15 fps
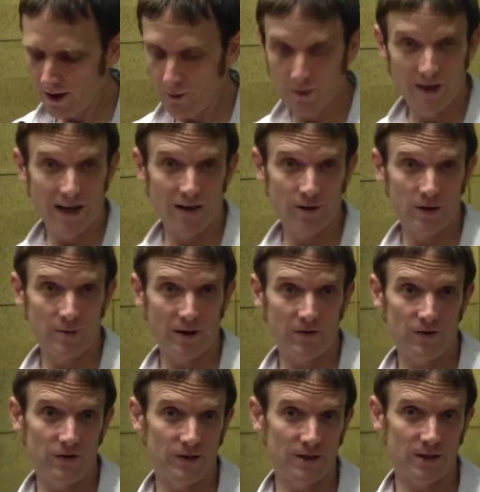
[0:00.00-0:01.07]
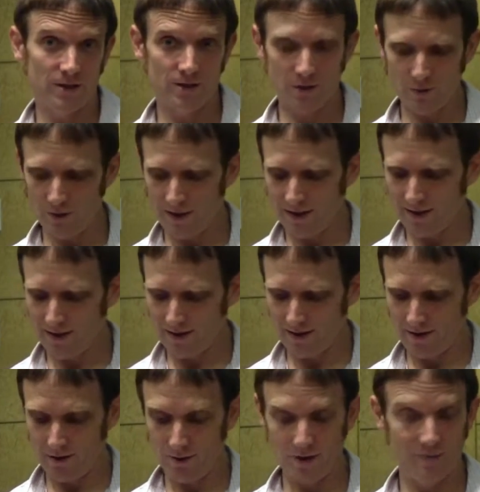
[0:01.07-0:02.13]
We gathered about 1,500 tweets
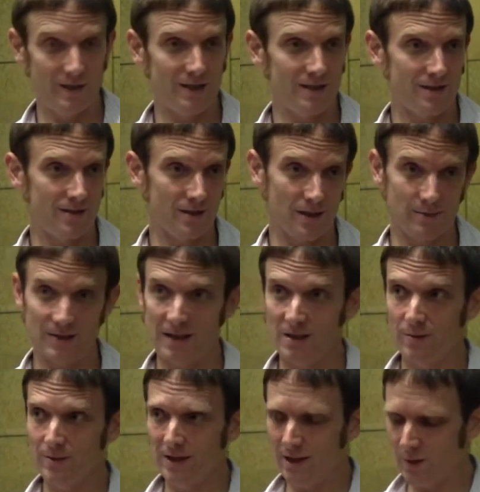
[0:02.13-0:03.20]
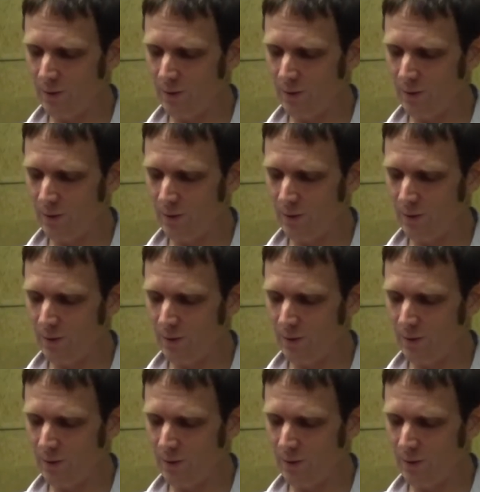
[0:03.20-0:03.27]
in 30 minutes, so it comes out to about a